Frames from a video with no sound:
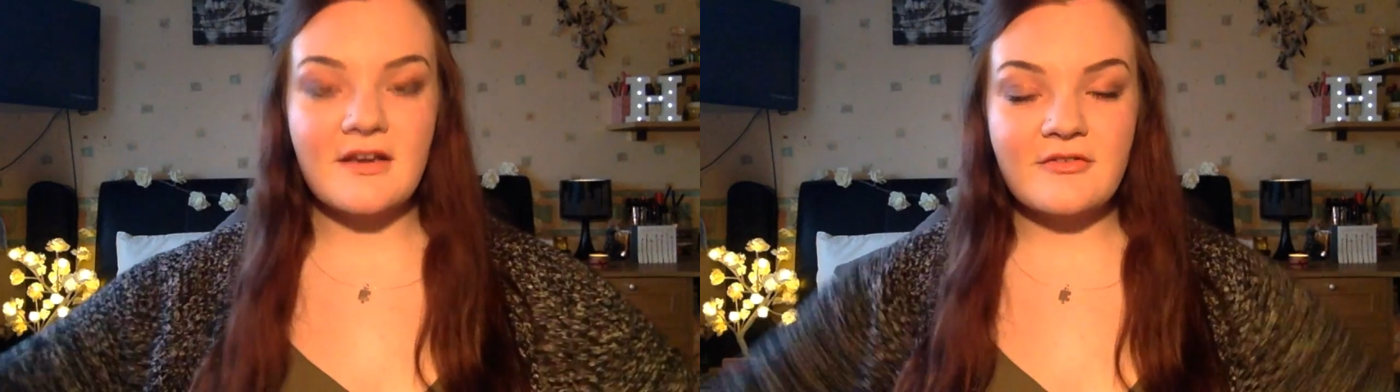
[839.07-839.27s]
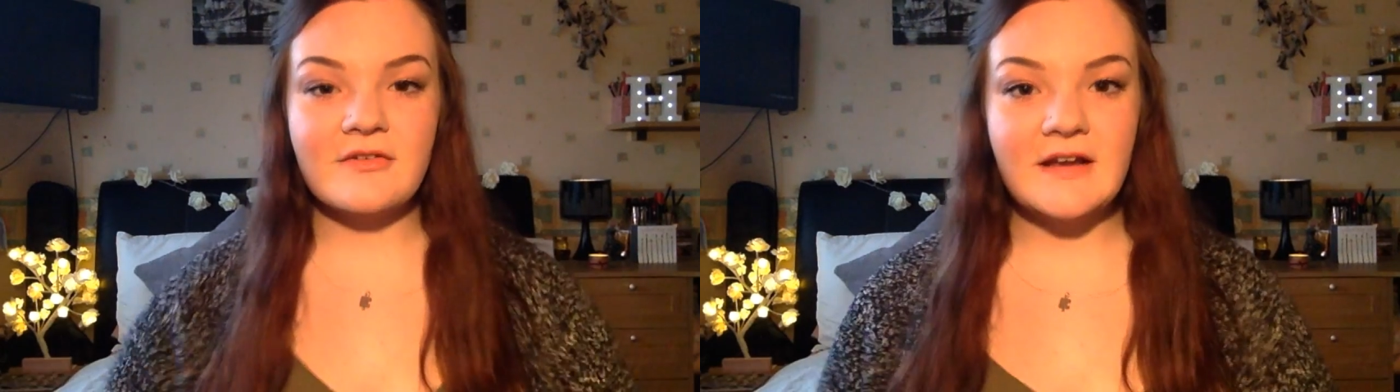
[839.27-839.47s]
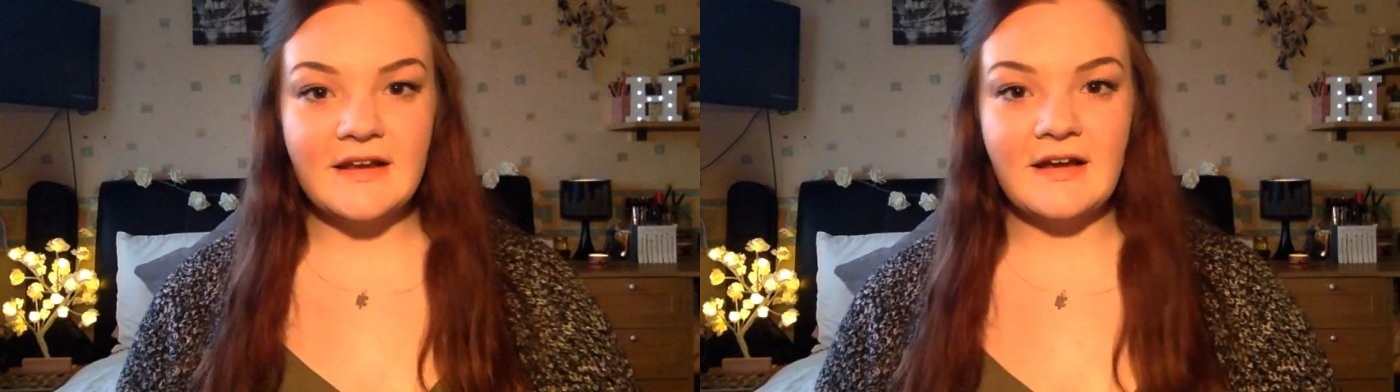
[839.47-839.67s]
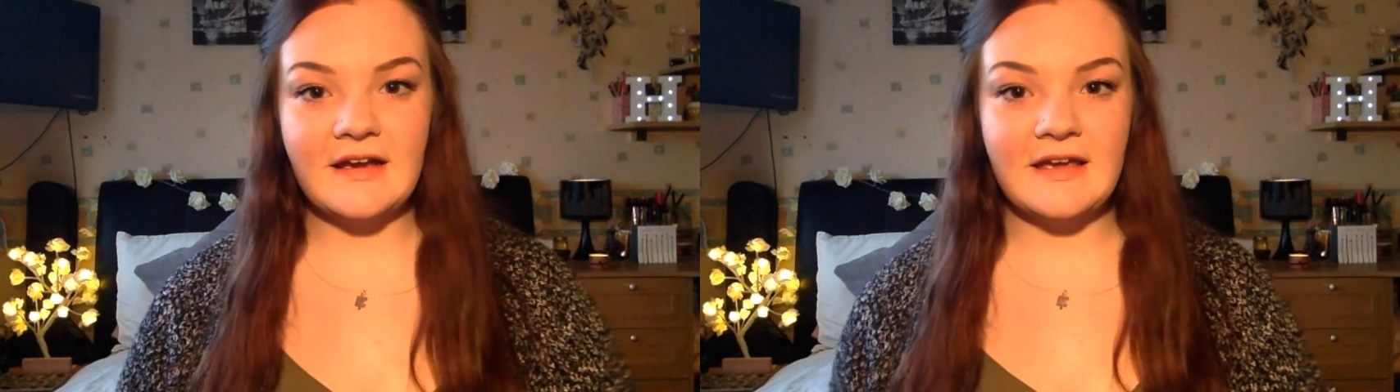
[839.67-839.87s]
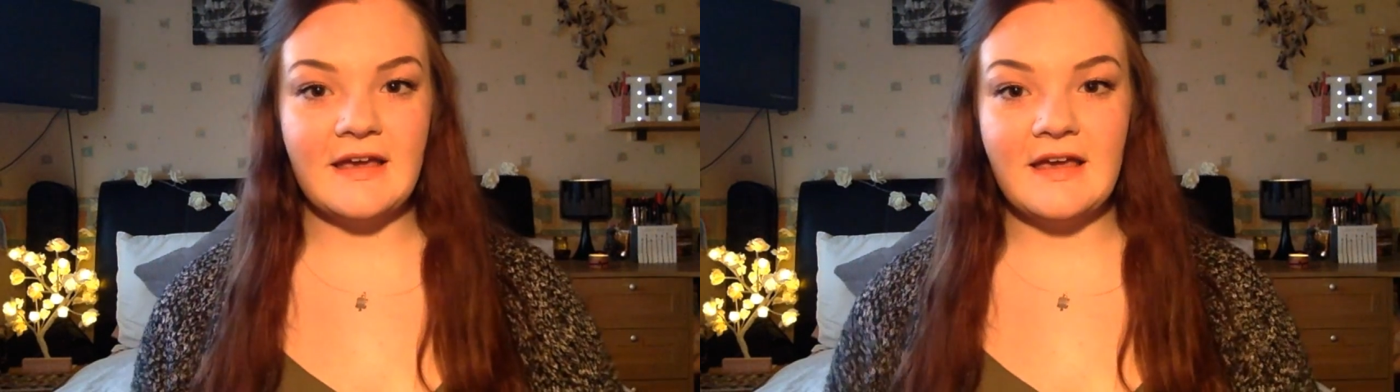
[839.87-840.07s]
I really
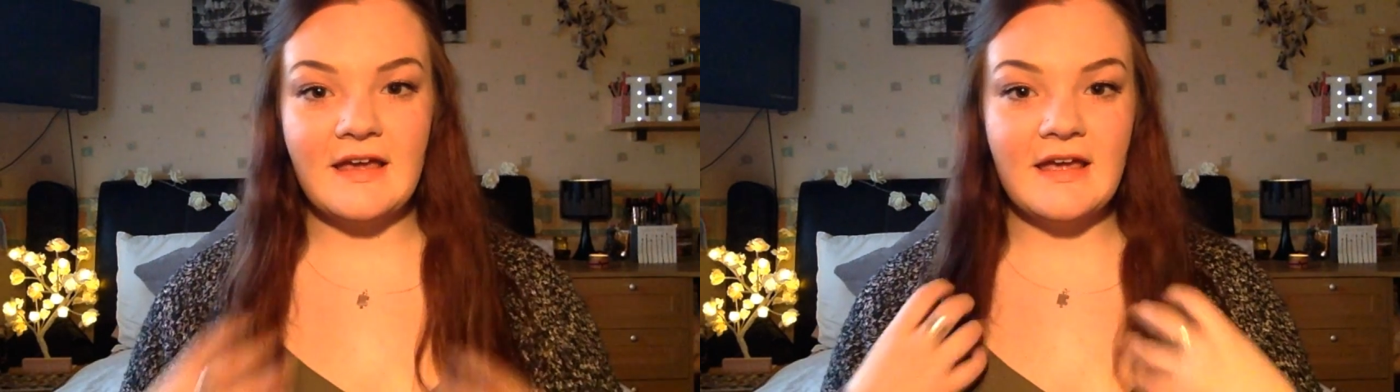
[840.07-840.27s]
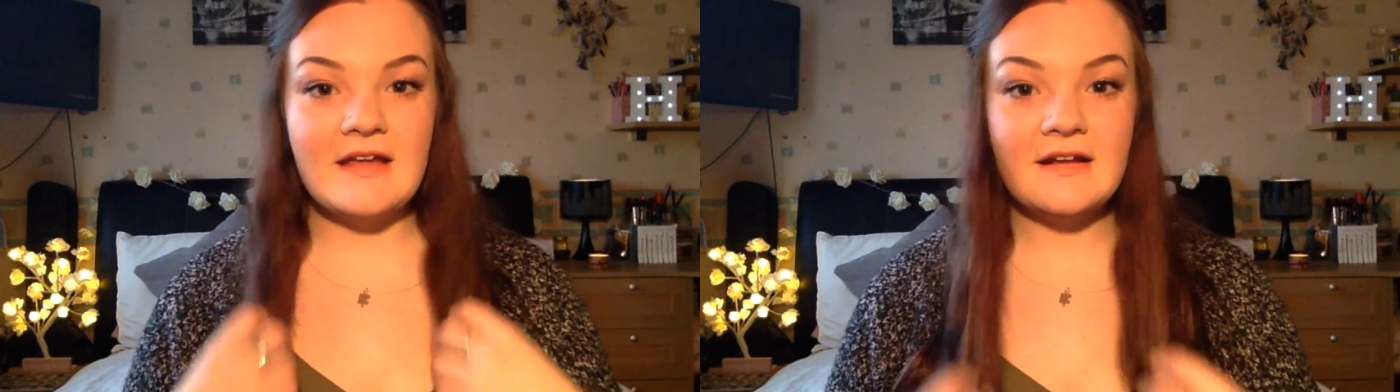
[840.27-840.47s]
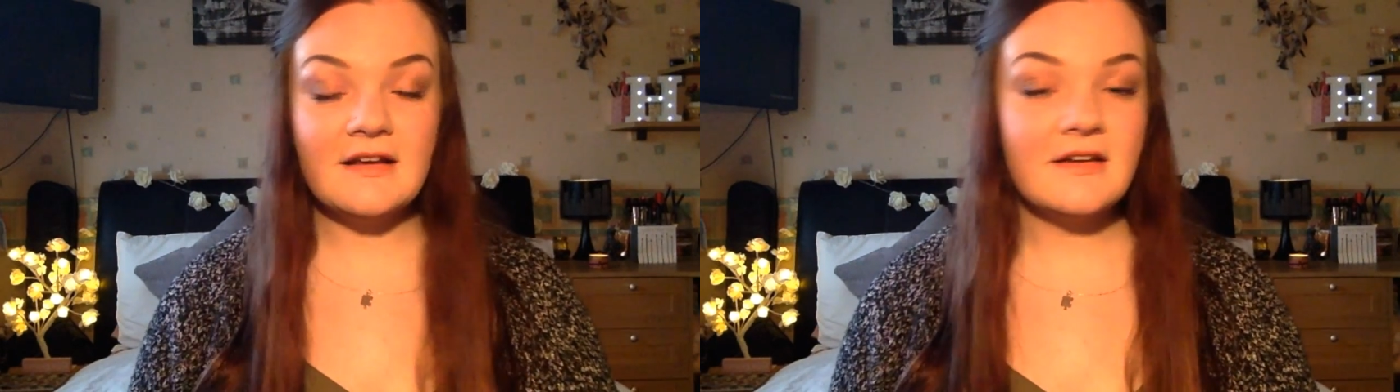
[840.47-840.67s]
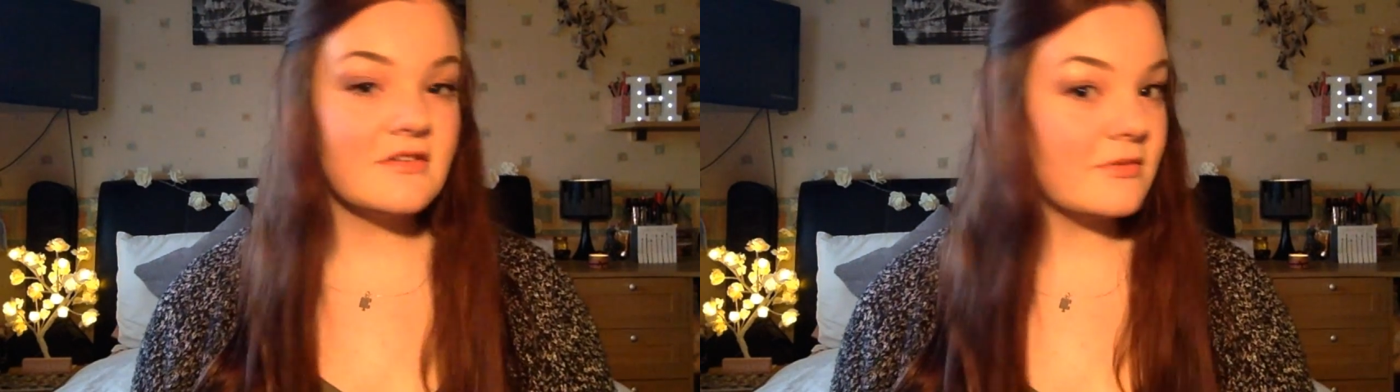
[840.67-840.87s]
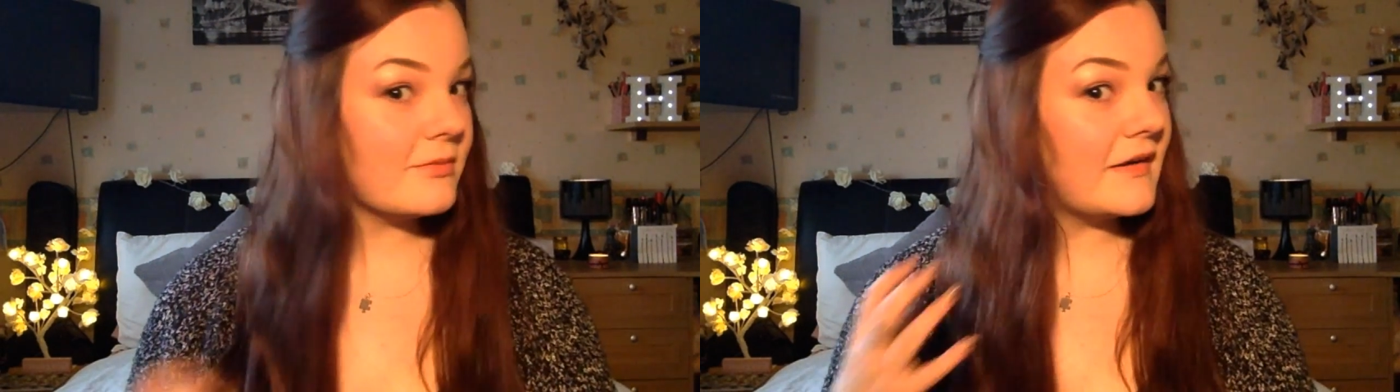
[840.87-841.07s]
like it. It
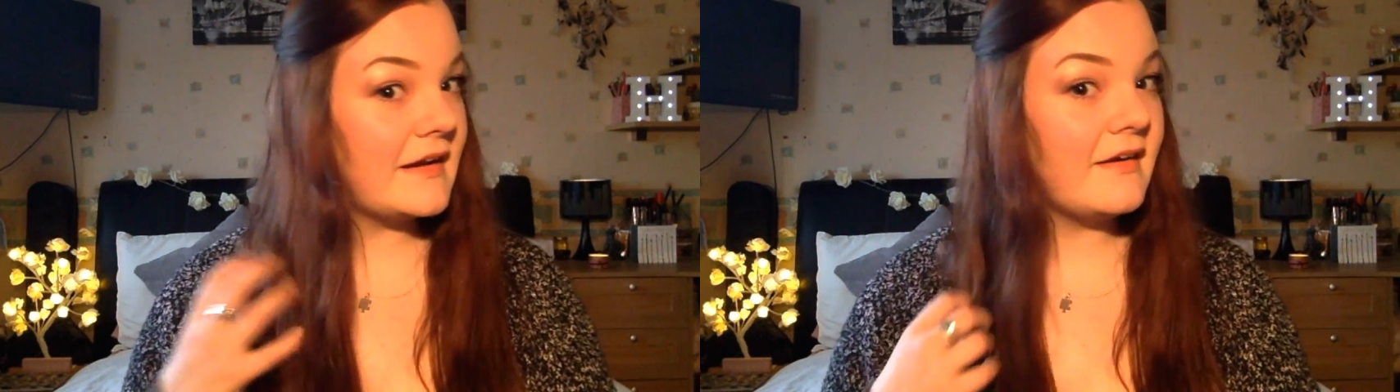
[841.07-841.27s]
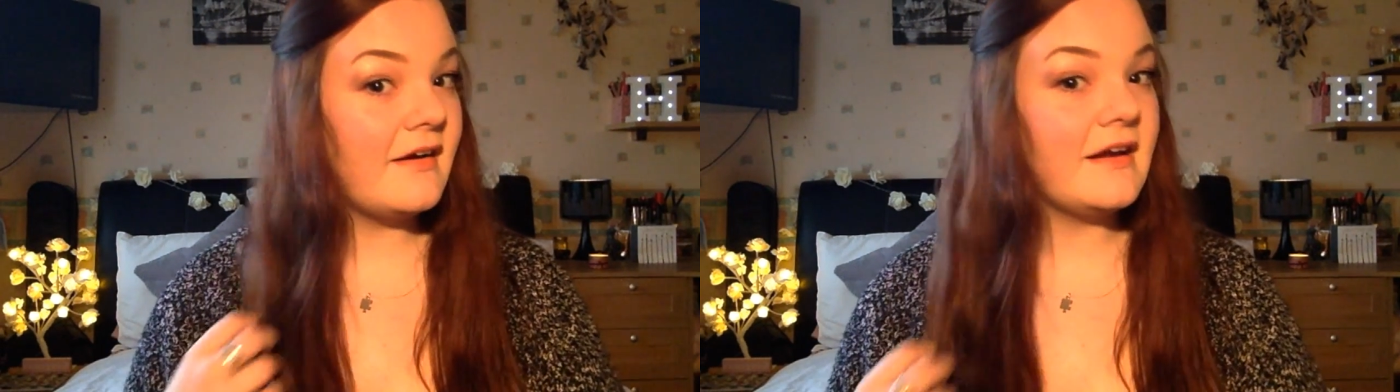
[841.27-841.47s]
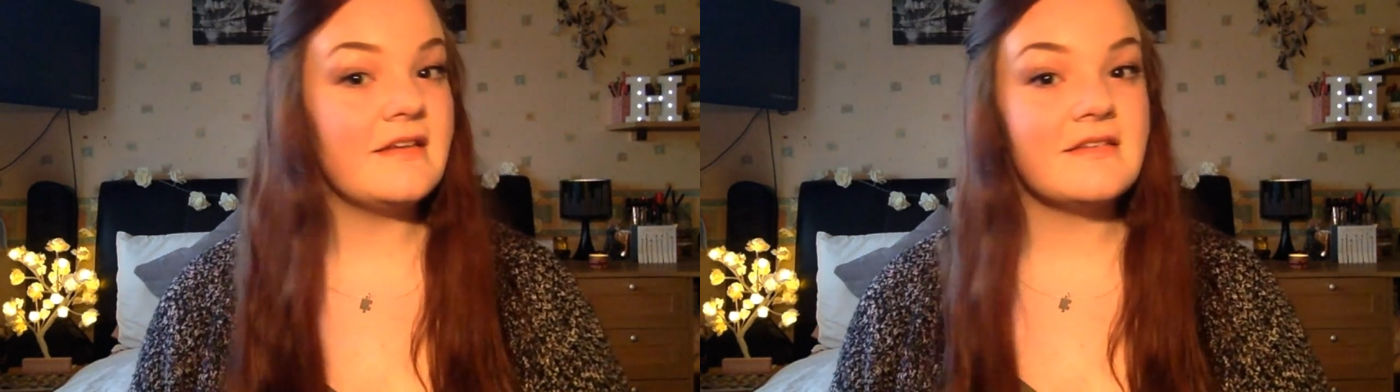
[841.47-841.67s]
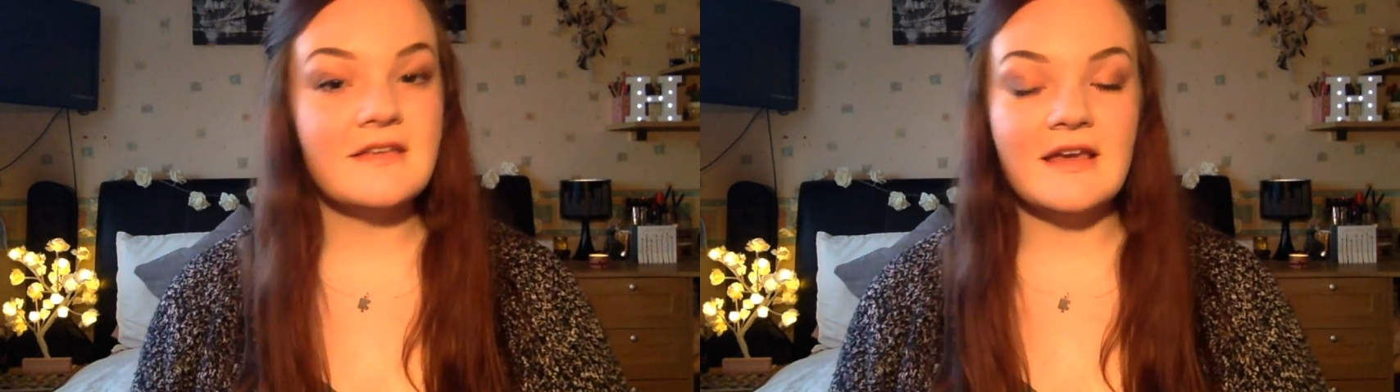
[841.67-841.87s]
looks really nice.